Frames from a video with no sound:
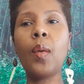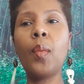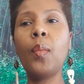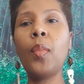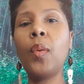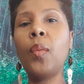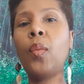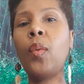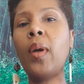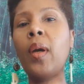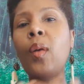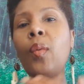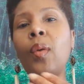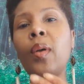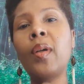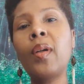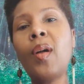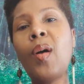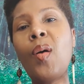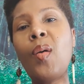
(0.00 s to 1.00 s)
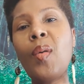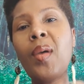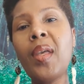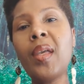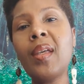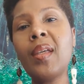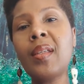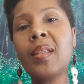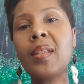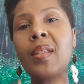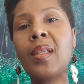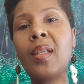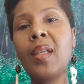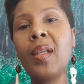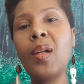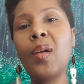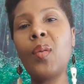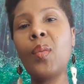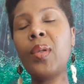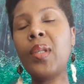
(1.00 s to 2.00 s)
but where we're going,
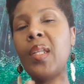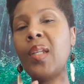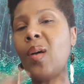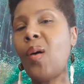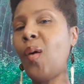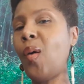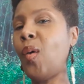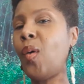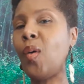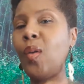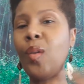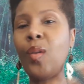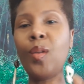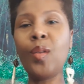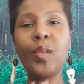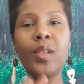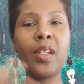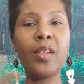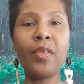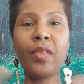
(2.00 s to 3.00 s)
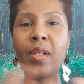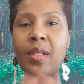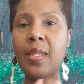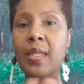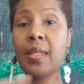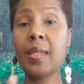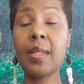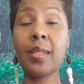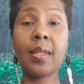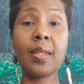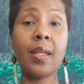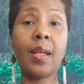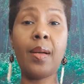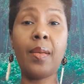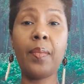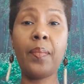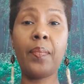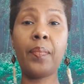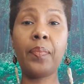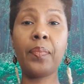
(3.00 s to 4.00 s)
we need a whole different
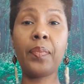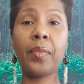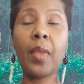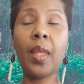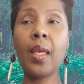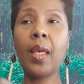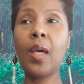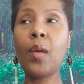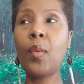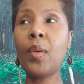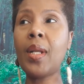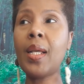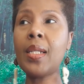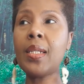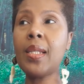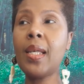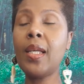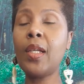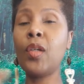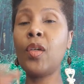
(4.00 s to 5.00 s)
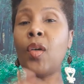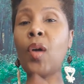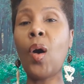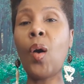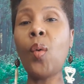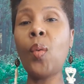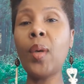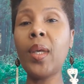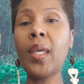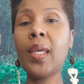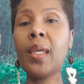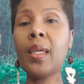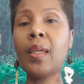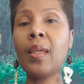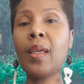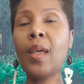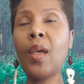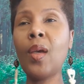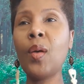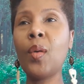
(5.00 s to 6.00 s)
system. And when I say going,
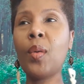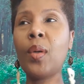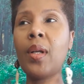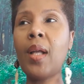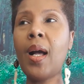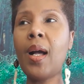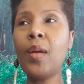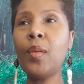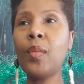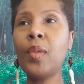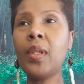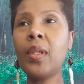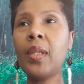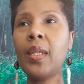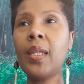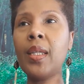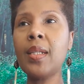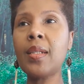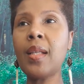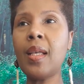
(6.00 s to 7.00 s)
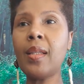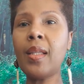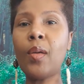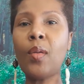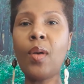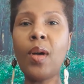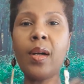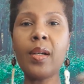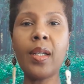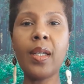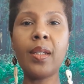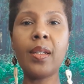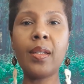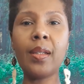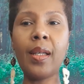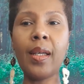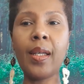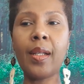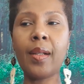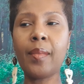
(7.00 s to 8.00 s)
we're not really, it's not like we're all going to
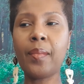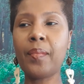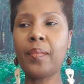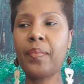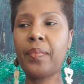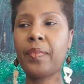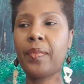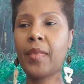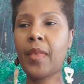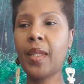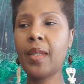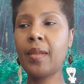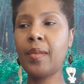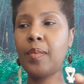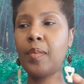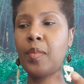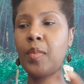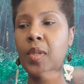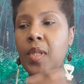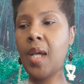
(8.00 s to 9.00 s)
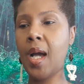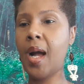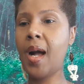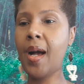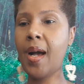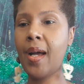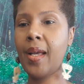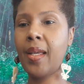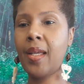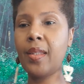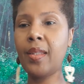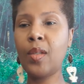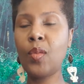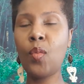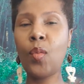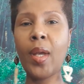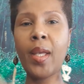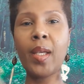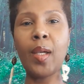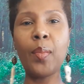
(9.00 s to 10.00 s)
like die and then
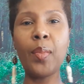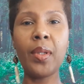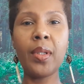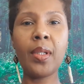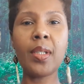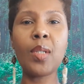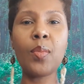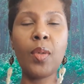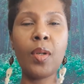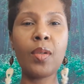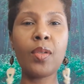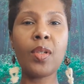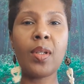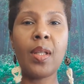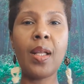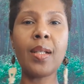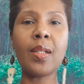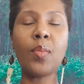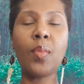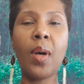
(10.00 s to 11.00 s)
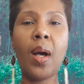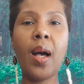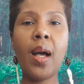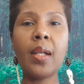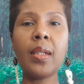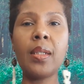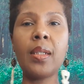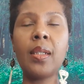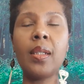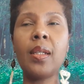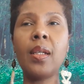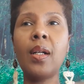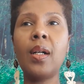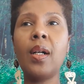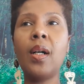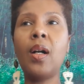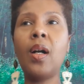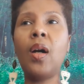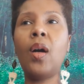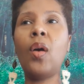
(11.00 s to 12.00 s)
wake up in a spiritualized body.
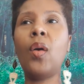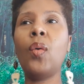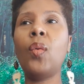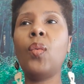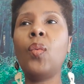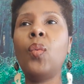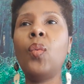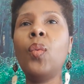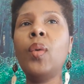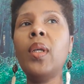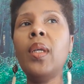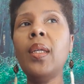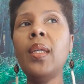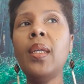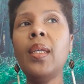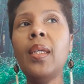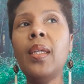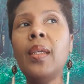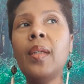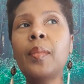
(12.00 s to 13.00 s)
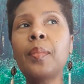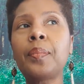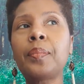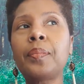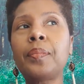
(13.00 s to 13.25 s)
We